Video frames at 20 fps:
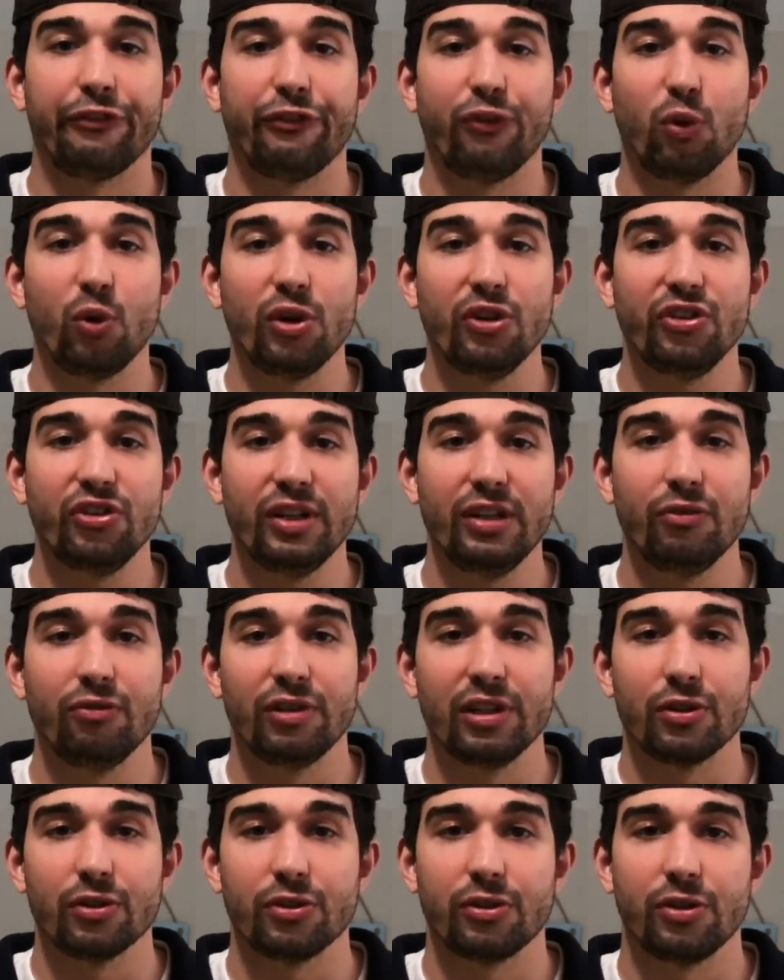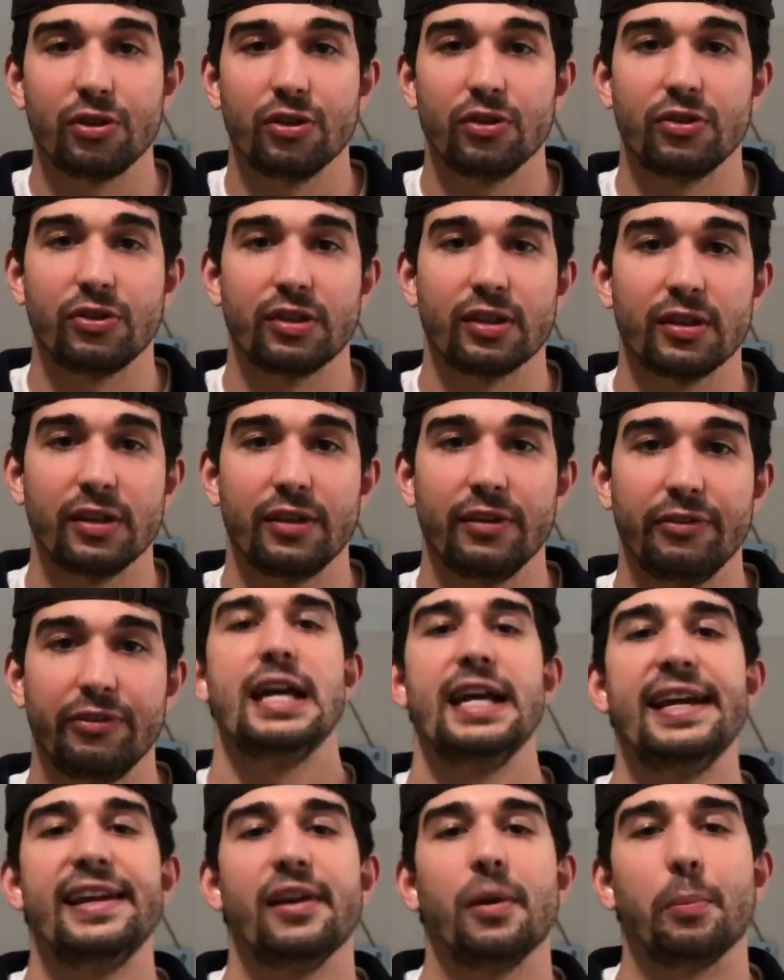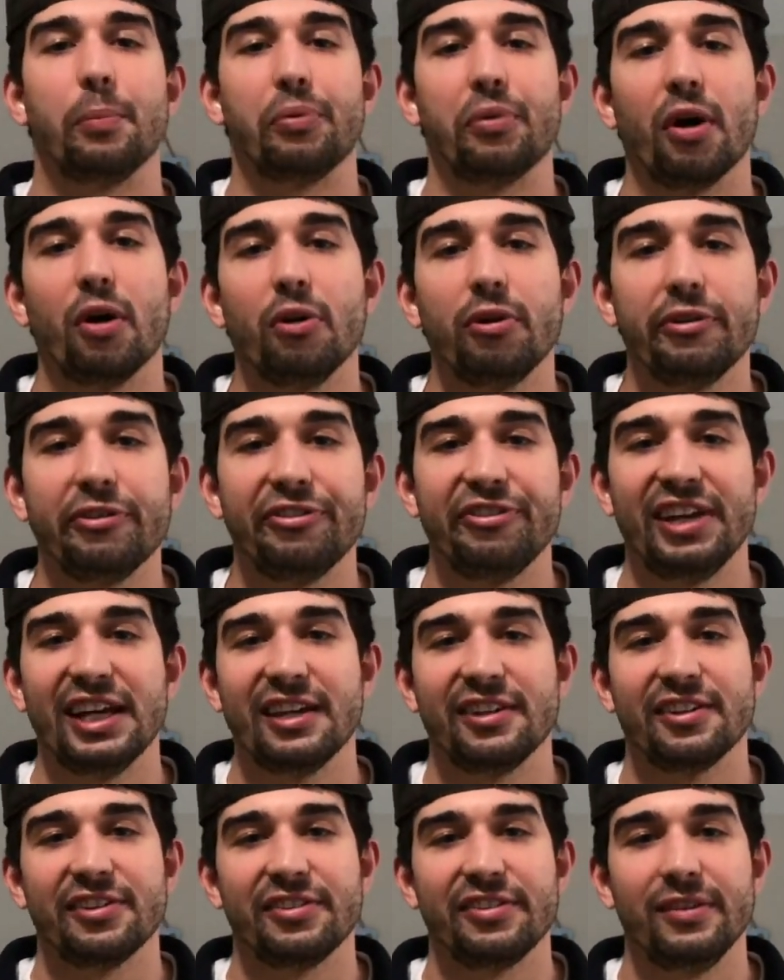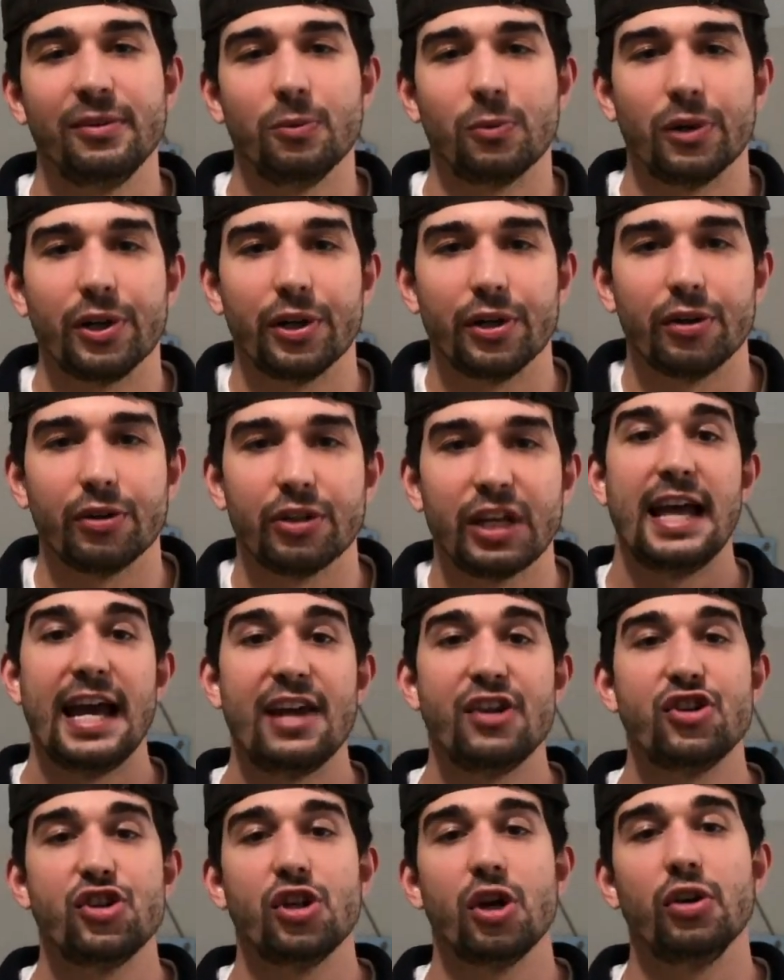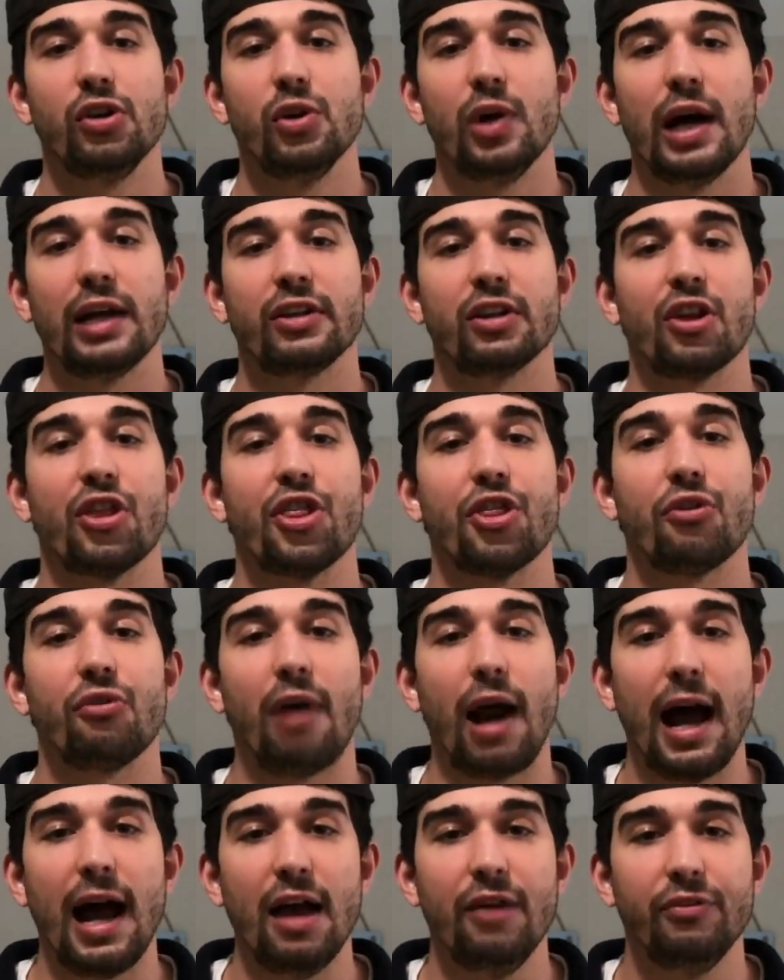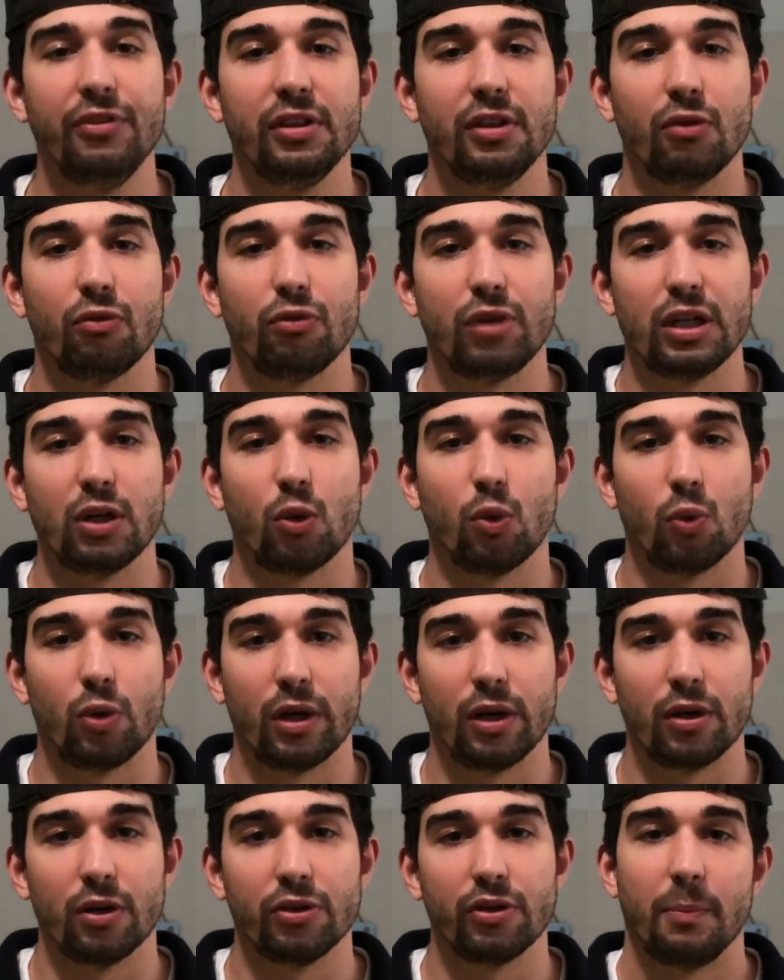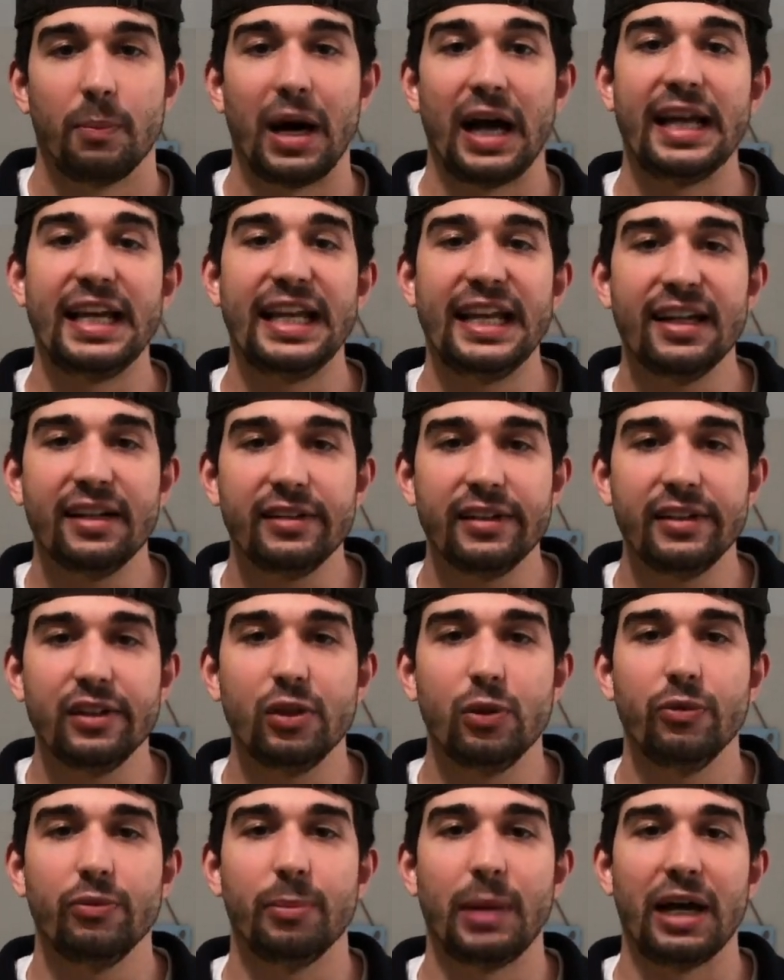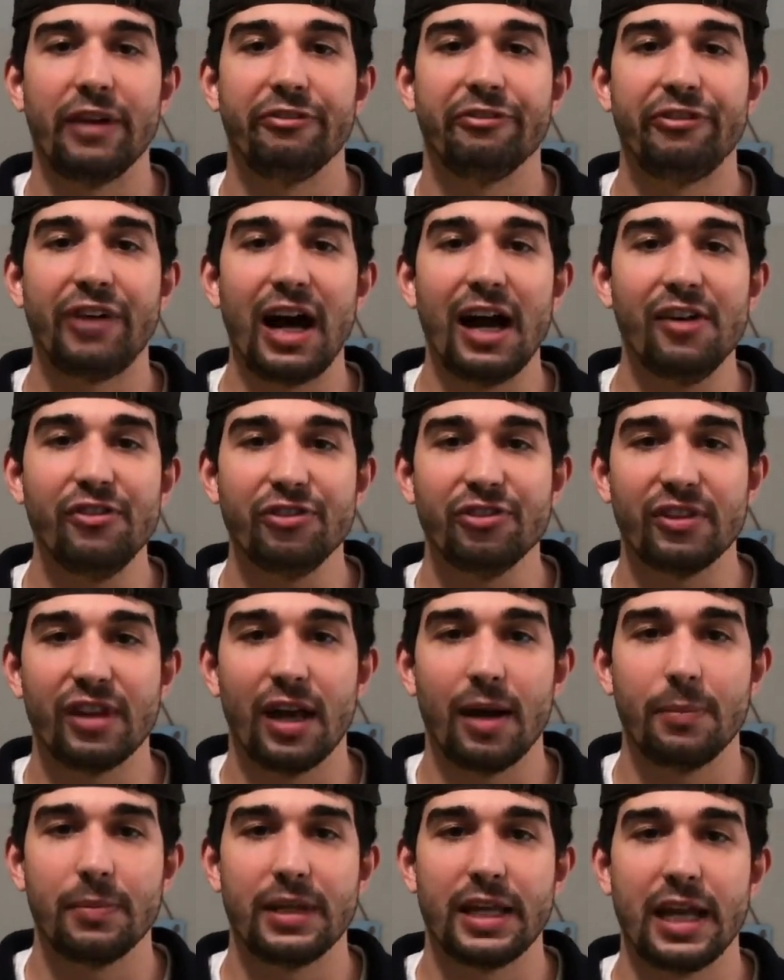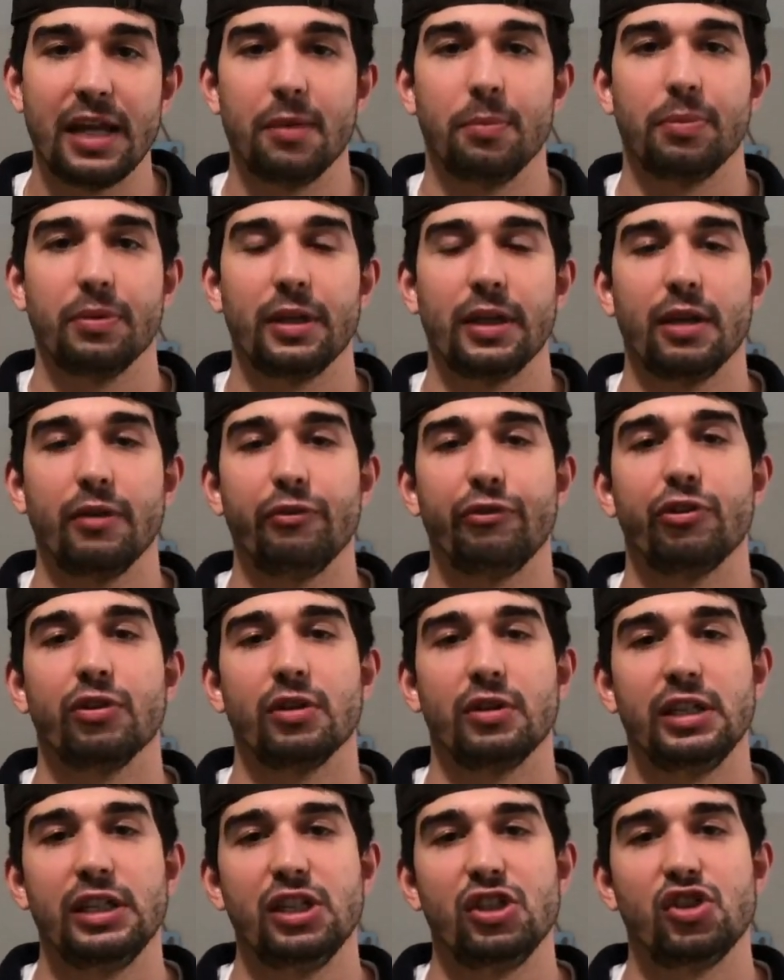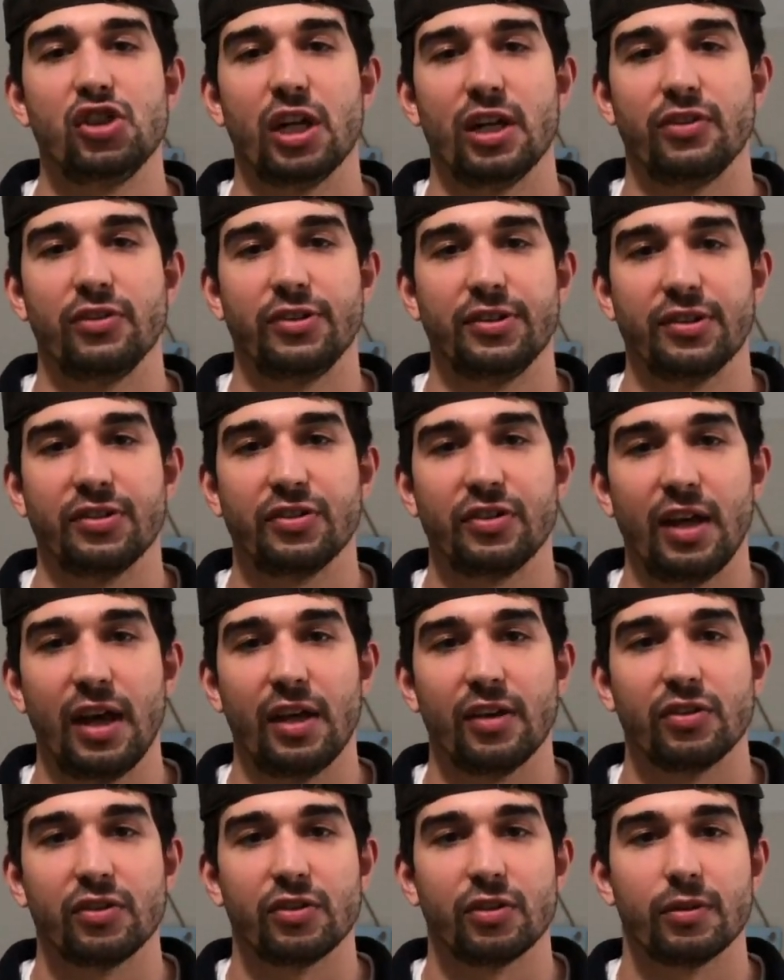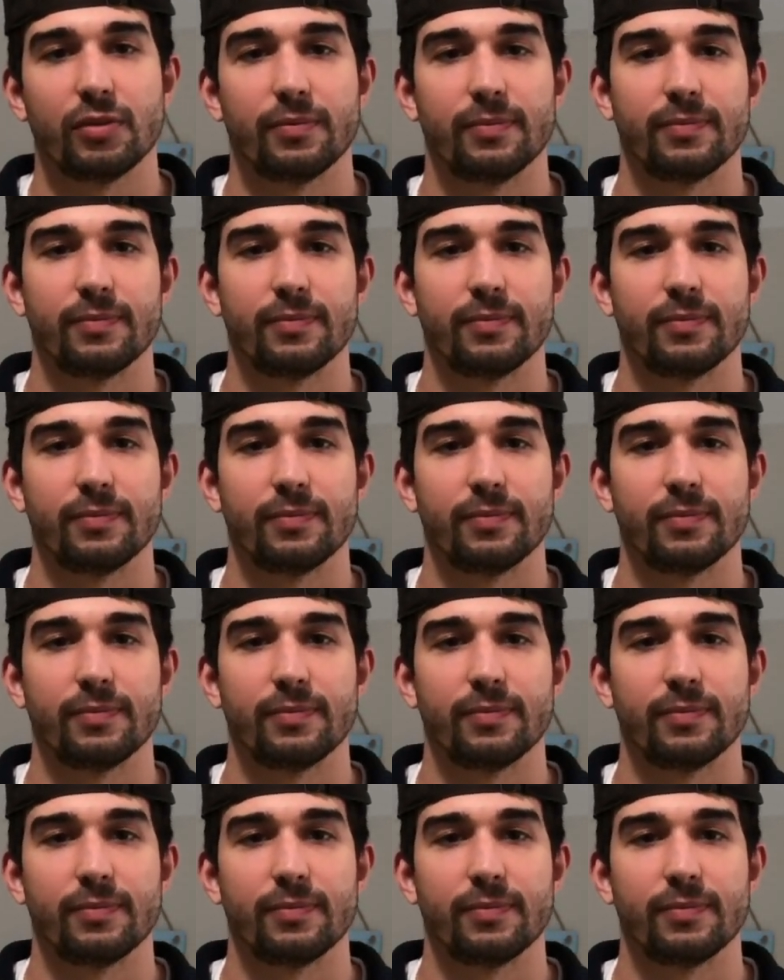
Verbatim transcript: forcing realtors to live in a broke fantasy world and show you how to thrive in the real world by handing you my five-step game plan for lead gen success.